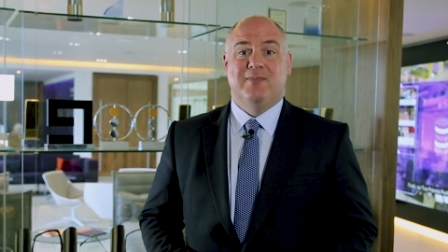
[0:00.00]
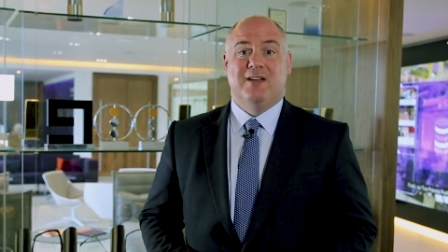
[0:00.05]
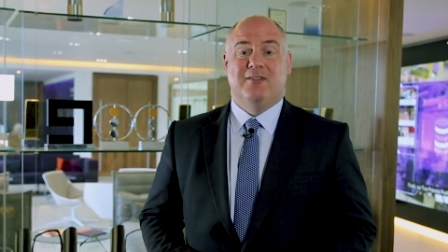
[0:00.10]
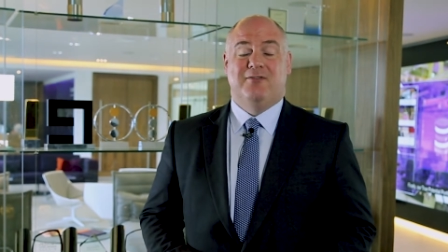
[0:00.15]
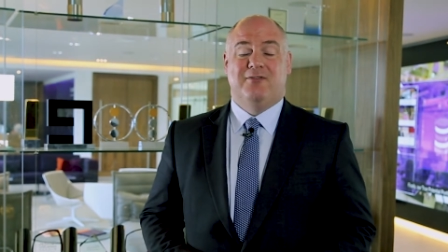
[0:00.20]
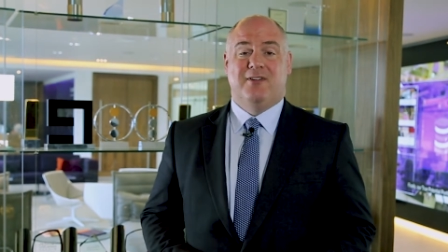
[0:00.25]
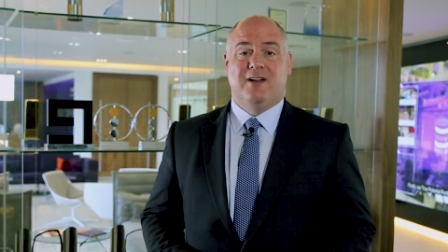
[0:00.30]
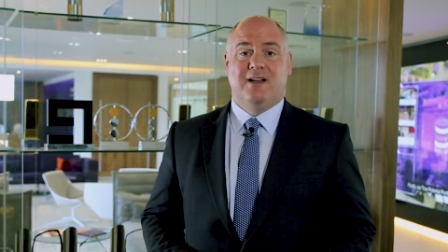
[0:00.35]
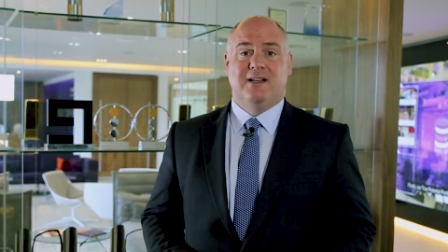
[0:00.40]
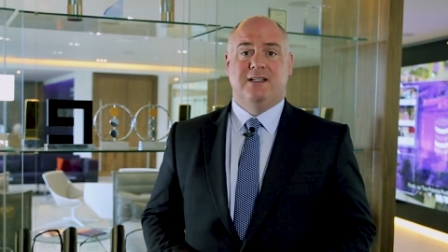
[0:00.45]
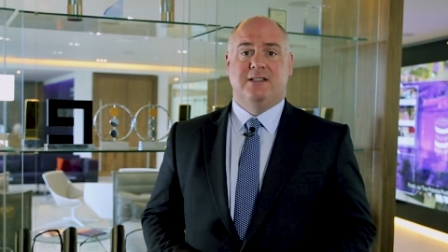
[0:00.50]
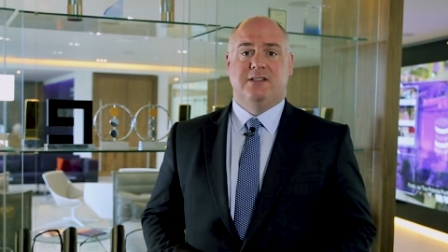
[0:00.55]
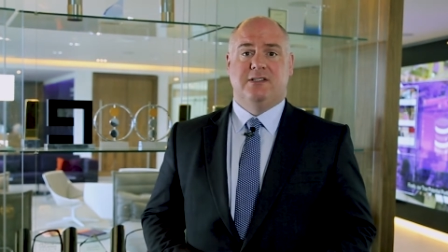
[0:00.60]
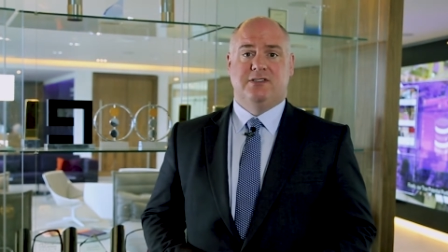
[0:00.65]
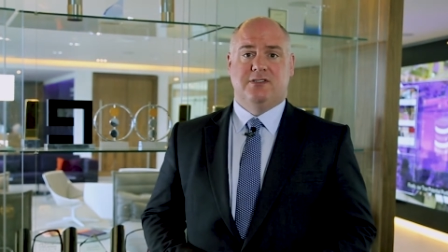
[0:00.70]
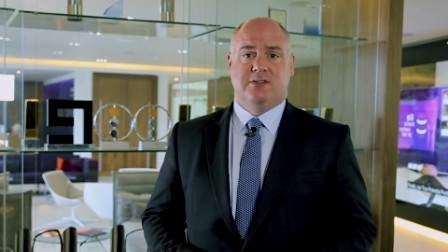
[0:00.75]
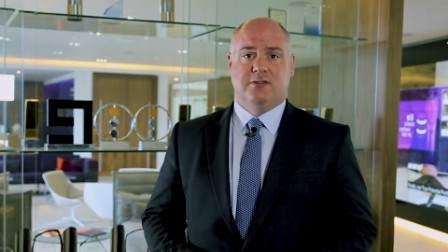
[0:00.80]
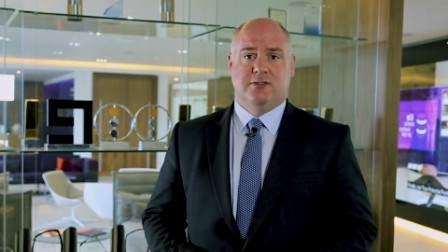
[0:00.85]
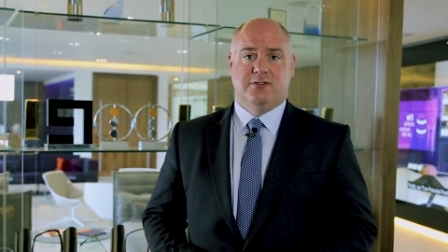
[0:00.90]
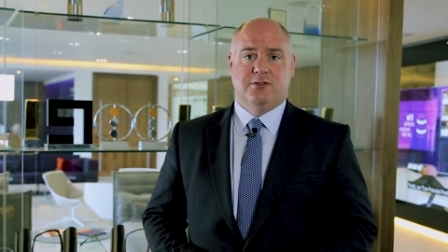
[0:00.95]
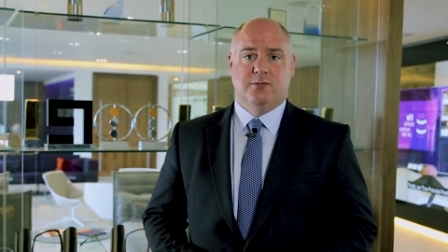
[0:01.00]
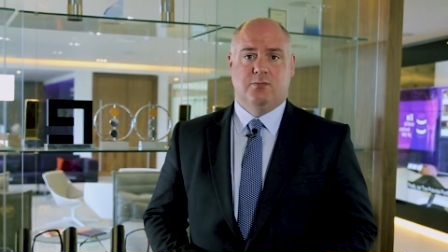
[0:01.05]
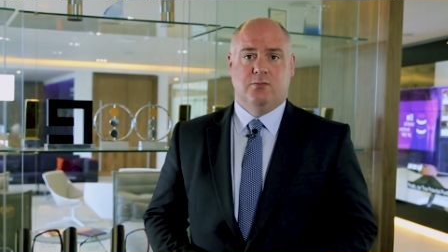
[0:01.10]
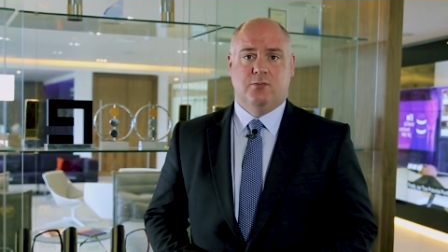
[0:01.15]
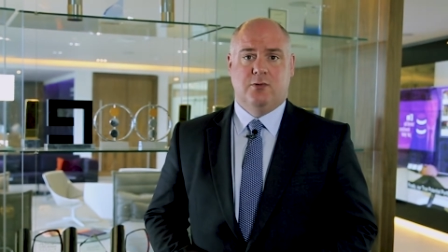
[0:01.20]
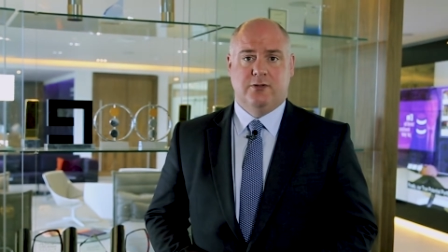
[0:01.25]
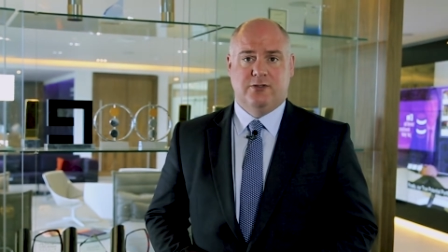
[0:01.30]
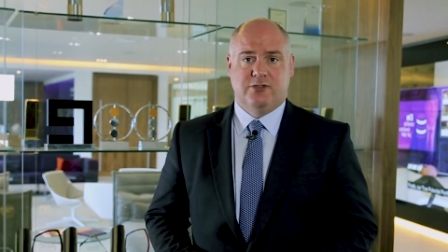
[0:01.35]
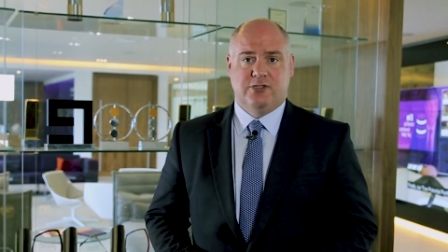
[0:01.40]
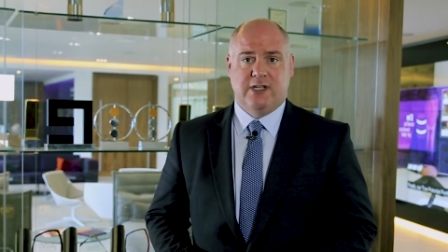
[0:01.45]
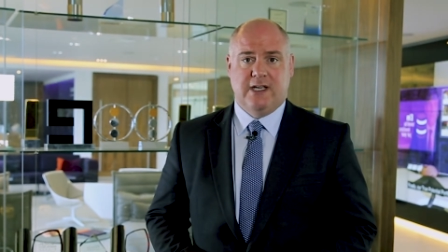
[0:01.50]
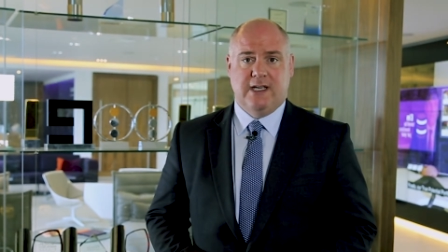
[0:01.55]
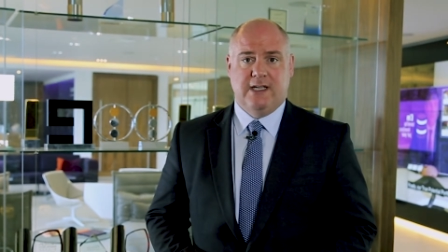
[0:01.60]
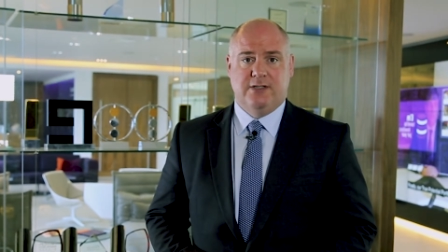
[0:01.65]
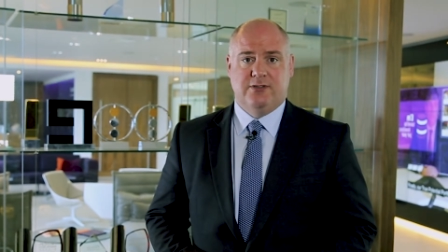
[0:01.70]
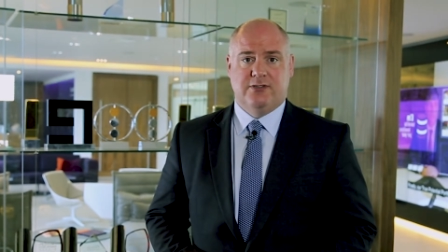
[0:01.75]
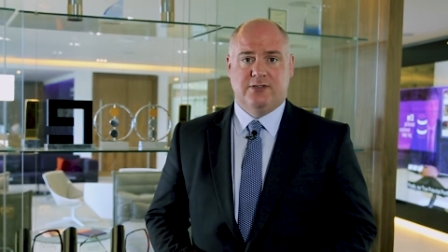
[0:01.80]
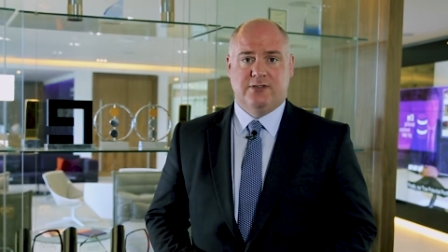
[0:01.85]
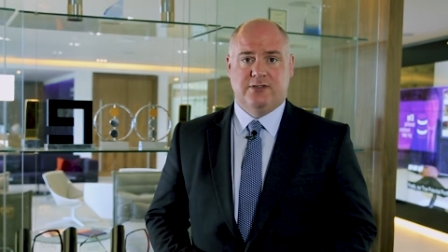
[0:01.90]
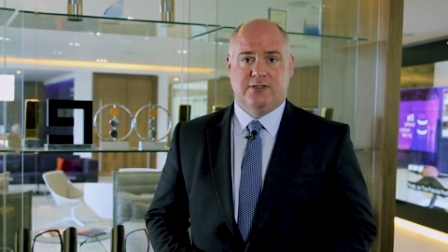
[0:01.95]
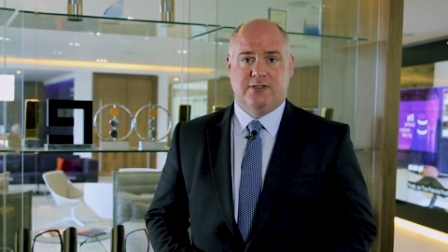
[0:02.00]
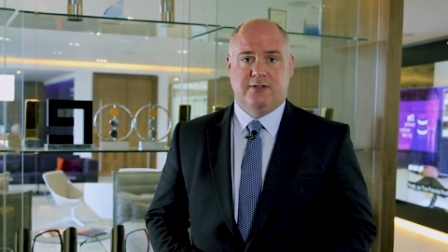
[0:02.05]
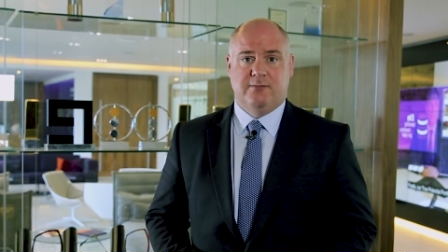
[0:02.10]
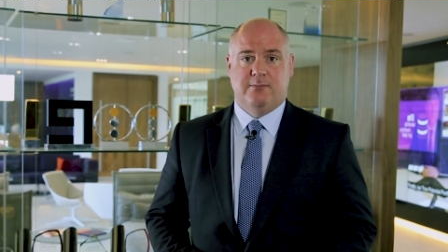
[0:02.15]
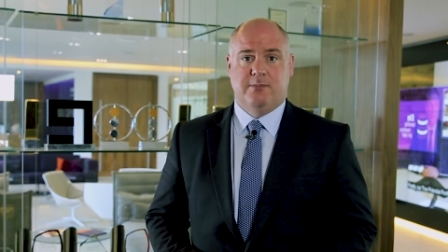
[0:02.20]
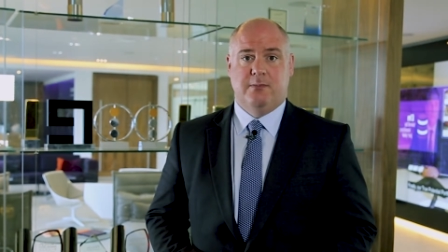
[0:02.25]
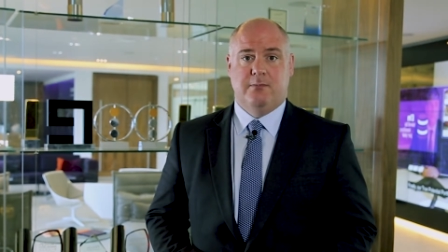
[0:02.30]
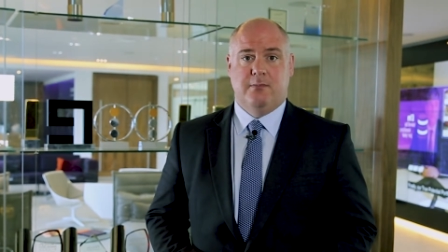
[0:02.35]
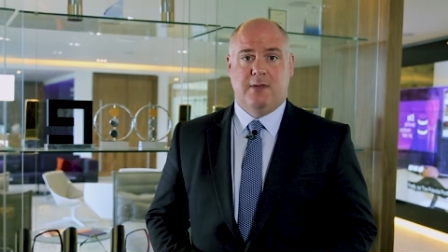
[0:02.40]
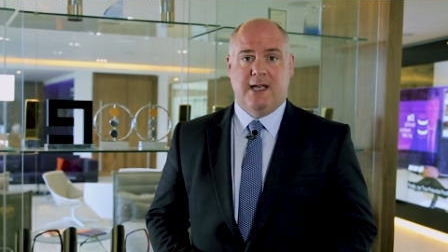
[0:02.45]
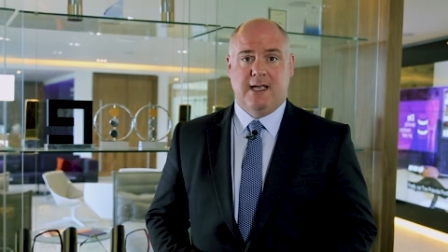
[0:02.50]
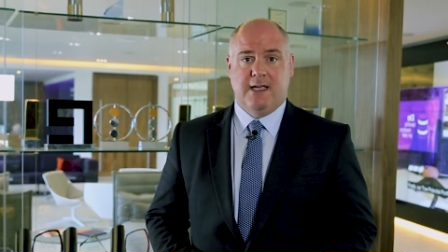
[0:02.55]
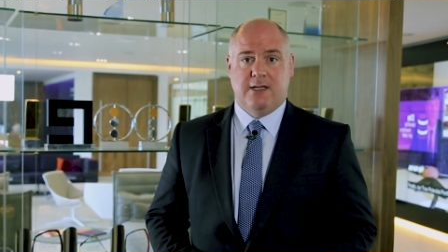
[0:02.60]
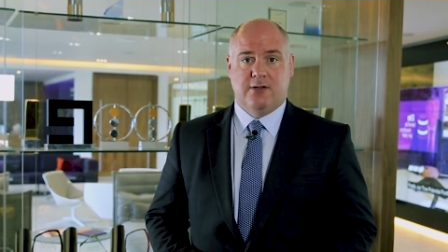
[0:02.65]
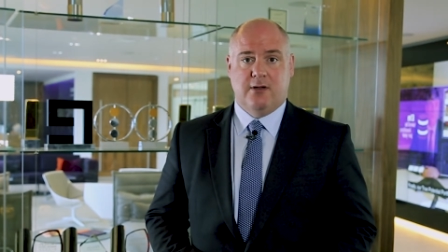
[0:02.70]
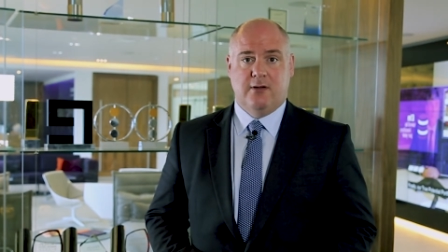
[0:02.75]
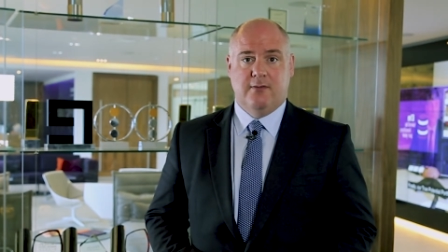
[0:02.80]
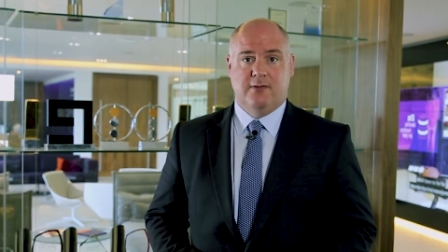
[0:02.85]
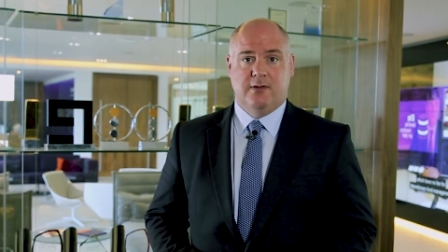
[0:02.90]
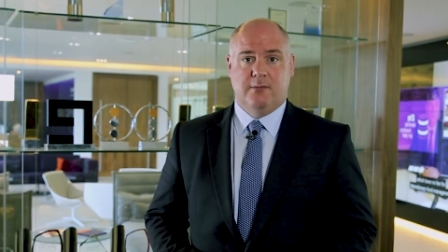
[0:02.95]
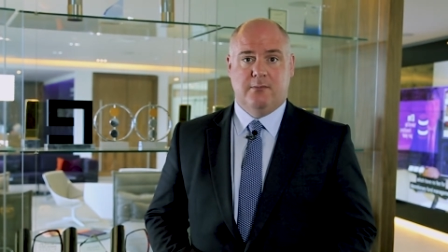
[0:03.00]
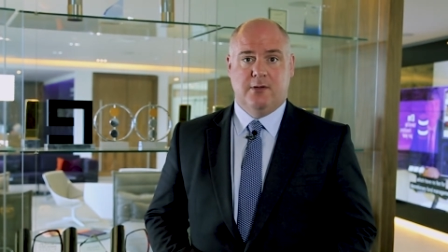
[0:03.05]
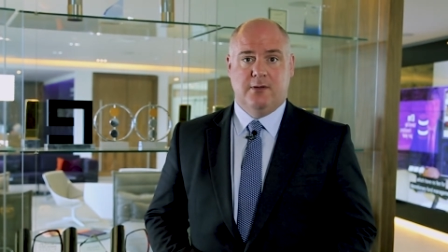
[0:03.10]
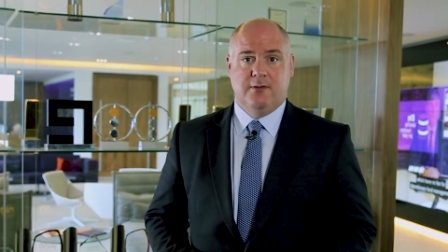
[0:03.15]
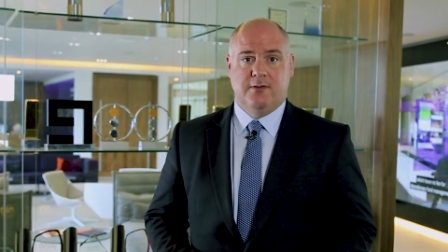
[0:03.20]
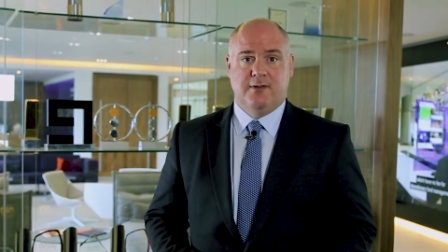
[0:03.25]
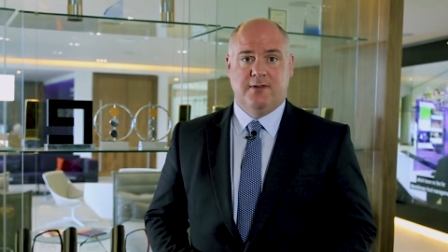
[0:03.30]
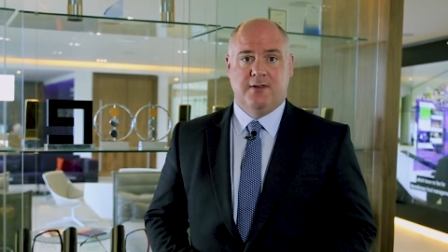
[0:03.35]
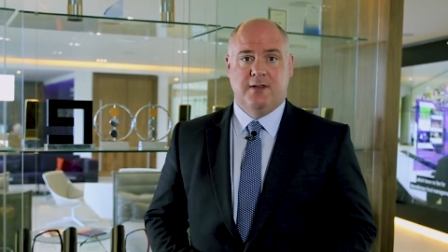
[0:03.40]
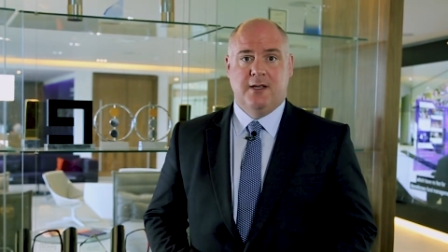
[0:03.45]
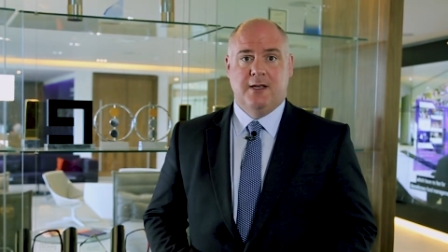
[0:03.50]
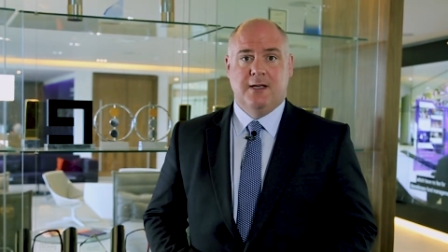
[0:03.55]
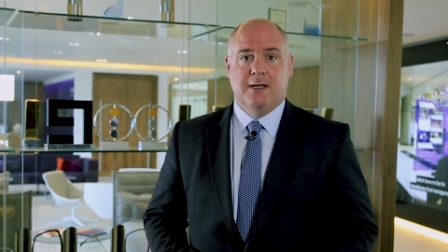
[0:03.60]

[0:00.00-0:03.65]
Finally, discuss what changes have been made over the month,